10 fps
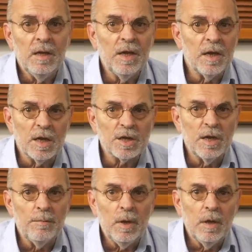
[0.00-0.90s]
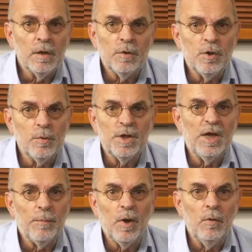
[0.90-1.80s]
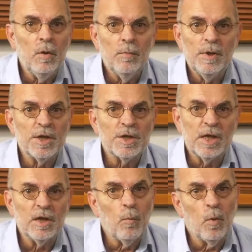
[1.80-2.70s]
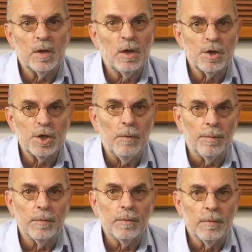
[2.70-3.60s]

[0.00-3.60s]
Then ask him to do a demo with a setup one notch up.